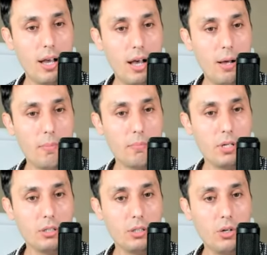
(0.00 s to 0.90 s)

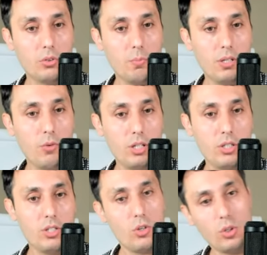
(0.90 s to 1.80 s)
Um, load
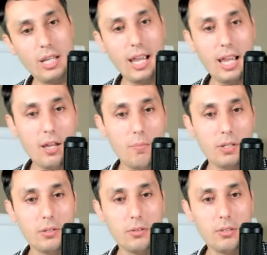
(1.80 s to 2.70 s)
Midwest is okay,
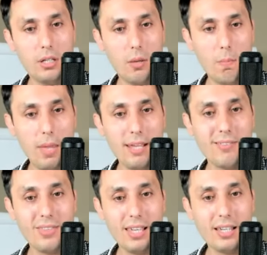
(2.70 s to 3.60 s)
but you know
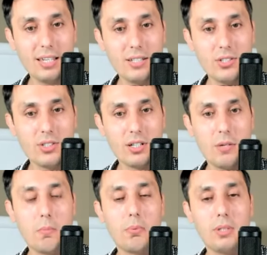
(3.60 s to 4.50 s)
main thing is it's
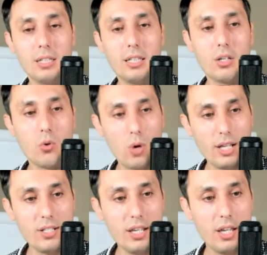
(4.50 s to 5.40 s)
completely
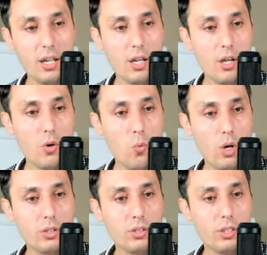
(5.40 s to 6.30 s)
crazy
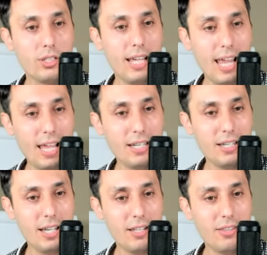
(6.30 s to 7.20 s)
when this
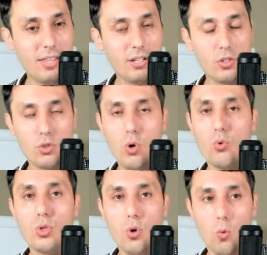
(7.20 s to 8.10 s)
end and things
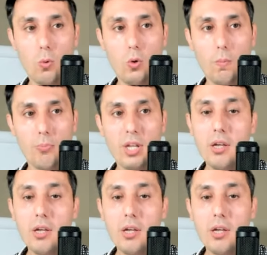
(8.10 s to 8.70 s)
go normal